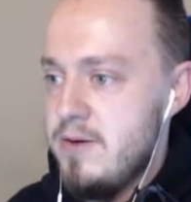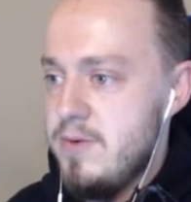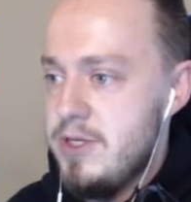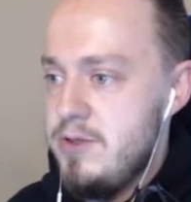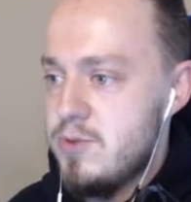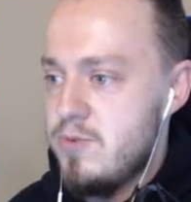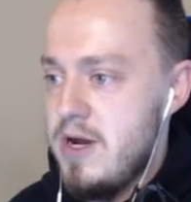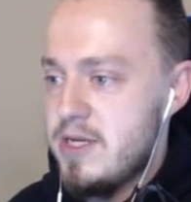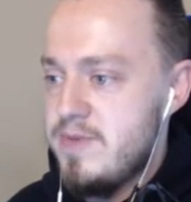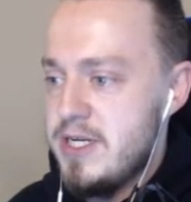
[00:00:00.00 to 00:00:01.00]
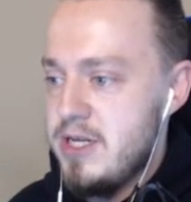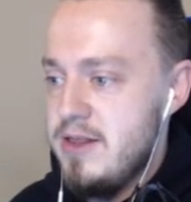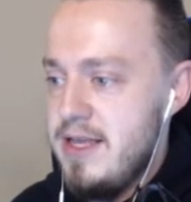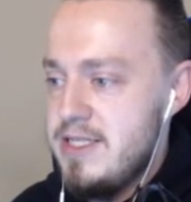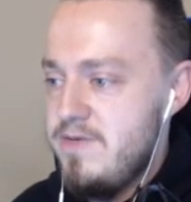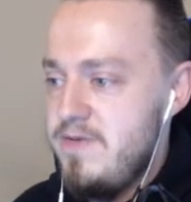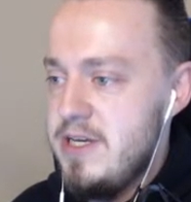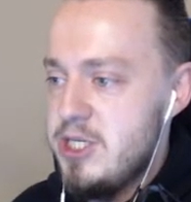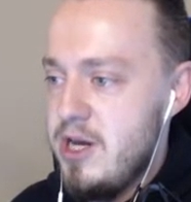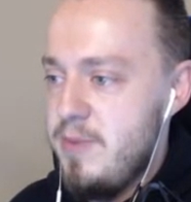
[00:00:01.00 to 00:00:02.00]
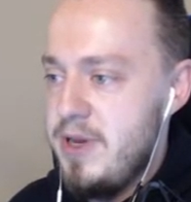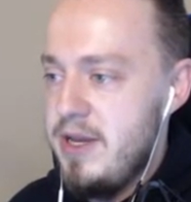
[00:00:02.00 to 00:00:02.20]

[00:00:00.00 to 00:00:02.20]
We can use Rock Smash. Let's fish up